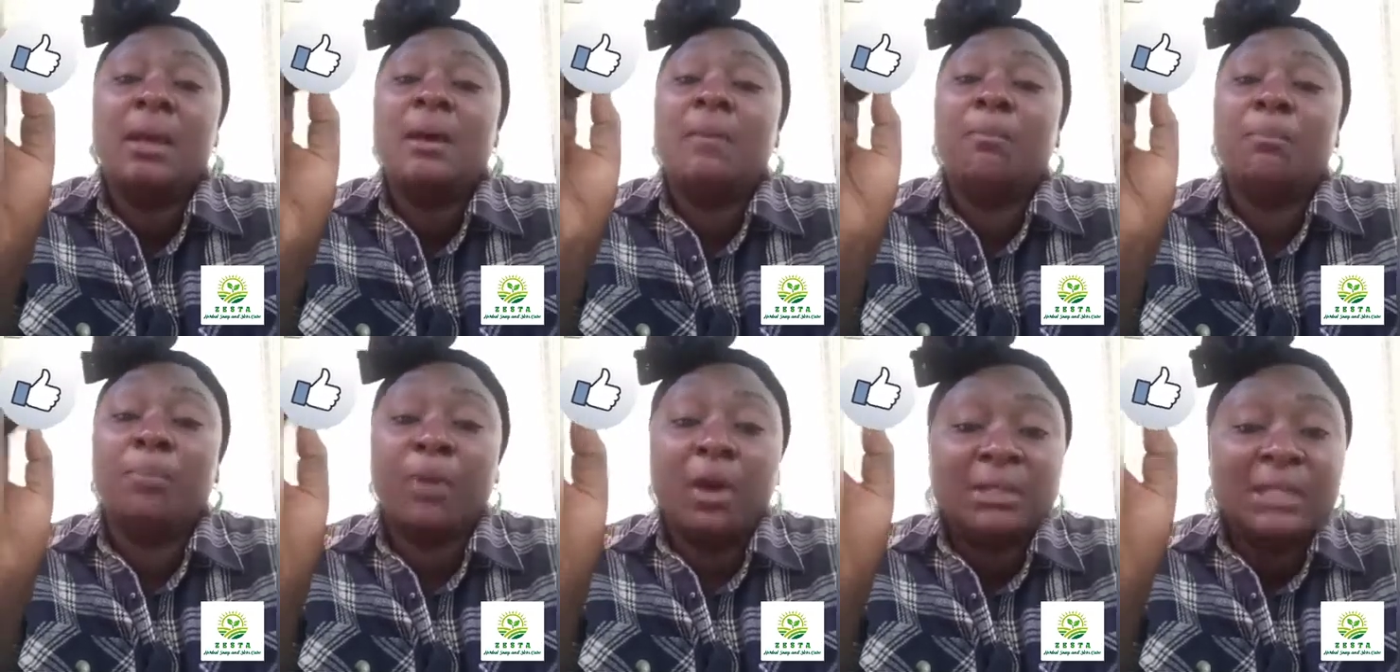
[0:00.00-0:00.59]

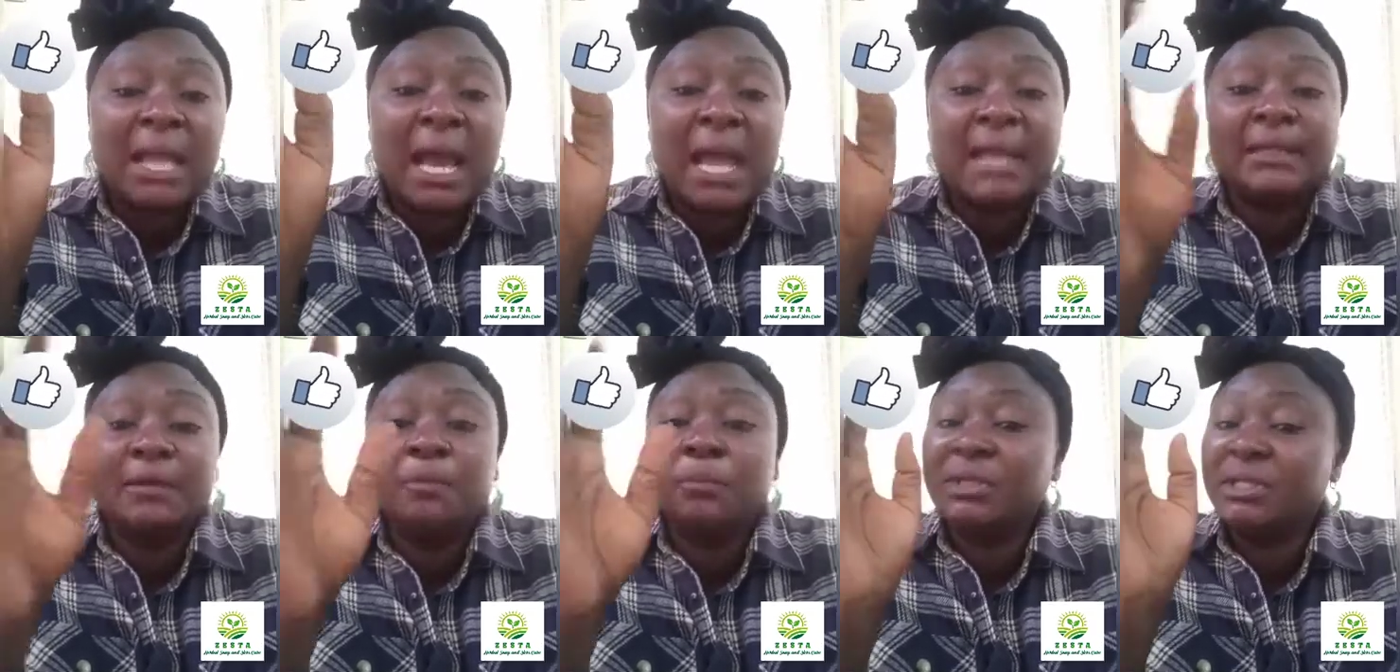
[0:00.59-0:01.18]
But I
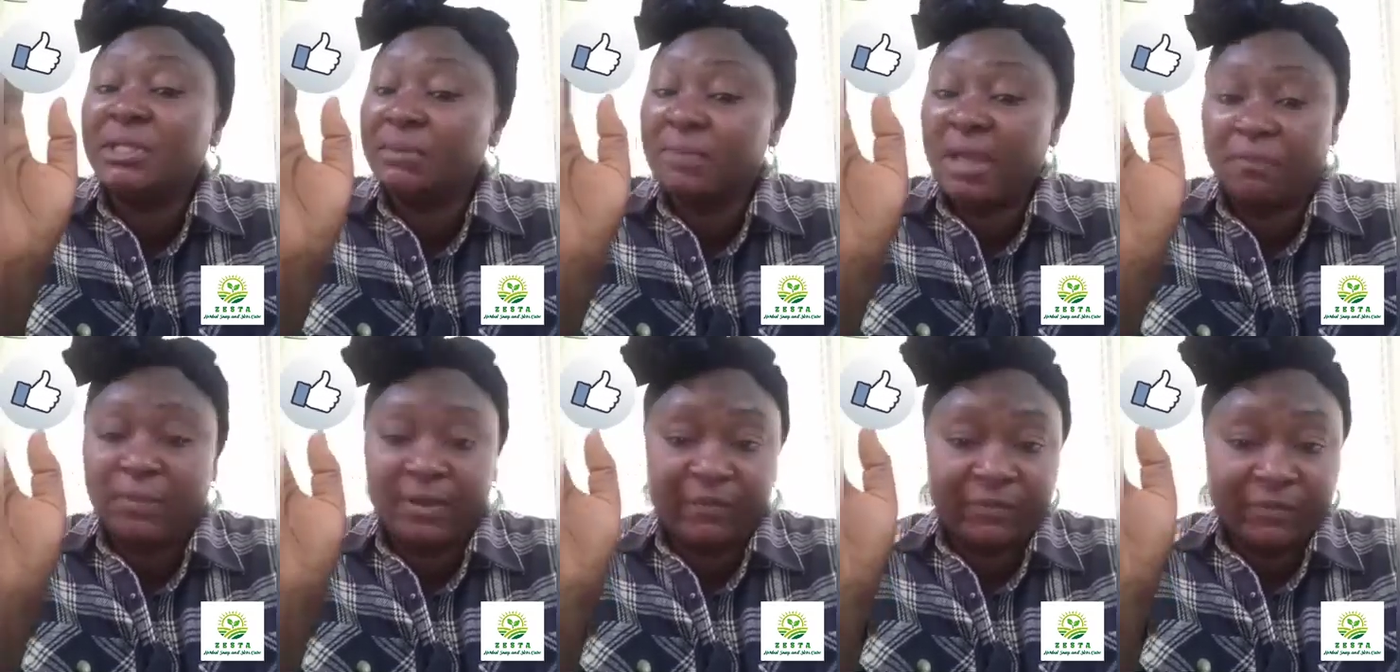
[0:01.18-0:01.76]
didn't put in
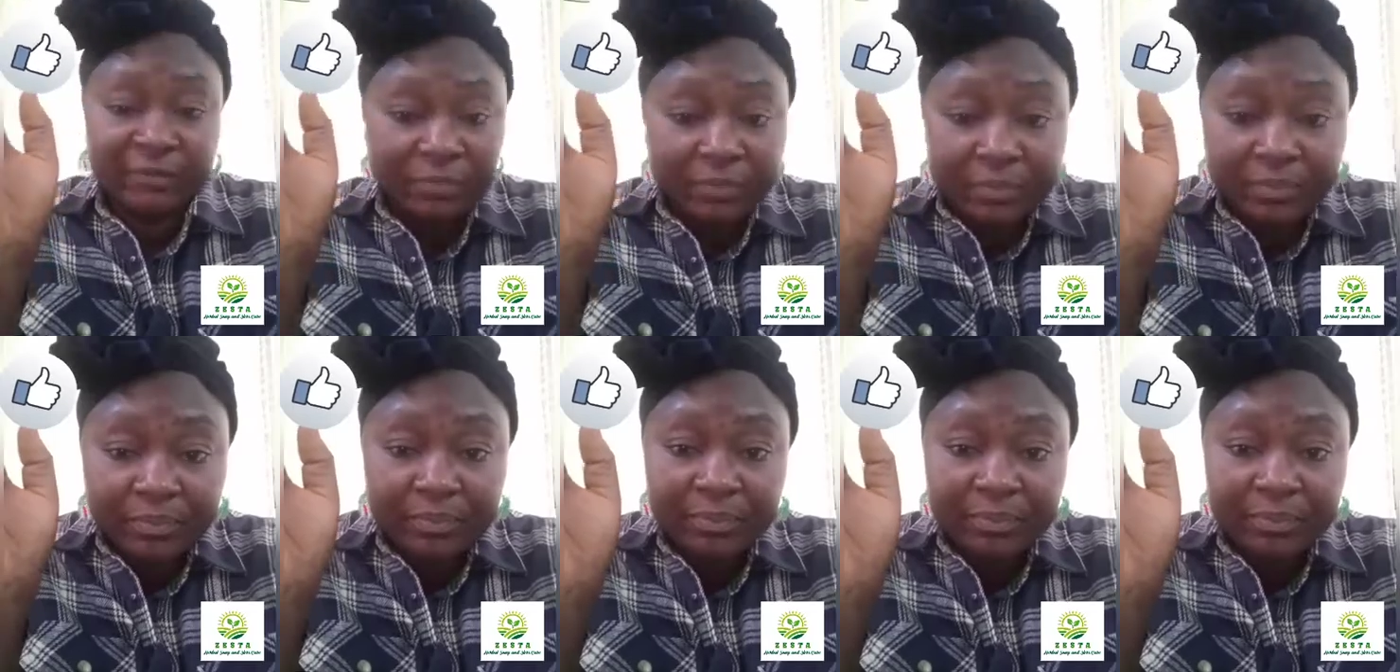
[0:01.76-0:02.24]
my perfume.